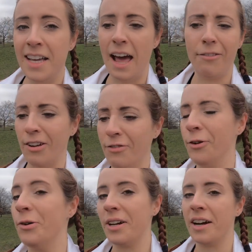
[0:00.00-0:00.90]
every
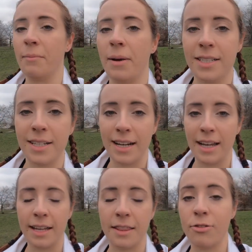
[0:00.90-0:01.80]
fortnight,
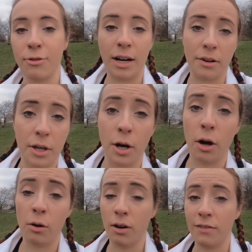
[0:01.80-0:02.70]
basically, throughout the
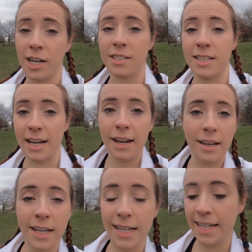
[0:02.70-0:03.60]
whole of last year.
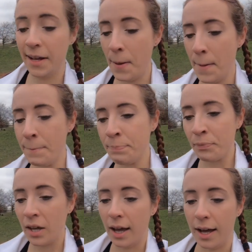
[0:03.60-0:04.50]

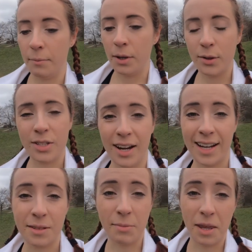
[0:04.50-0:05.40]
But also I
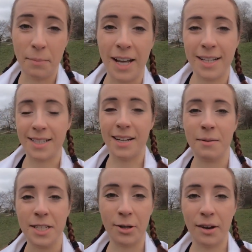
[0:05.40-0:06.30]
had some other bits and
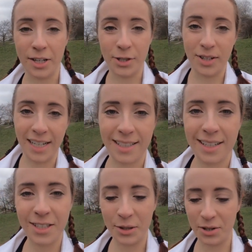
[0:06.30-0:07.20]
I'm still having
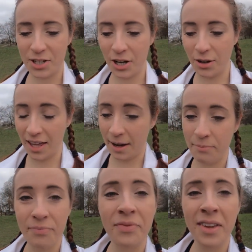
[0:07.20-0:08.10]
treats, so I'll show you
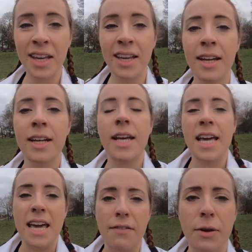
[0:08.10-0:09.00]
them.
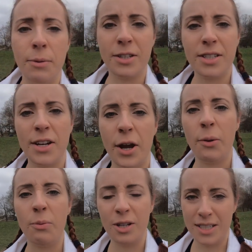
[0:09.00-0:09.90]
If you want to
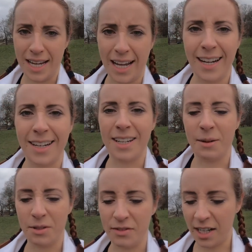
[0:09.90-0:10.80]
know what to eat in
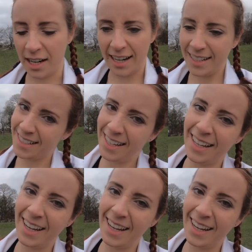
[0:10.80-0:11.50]
terms of diet,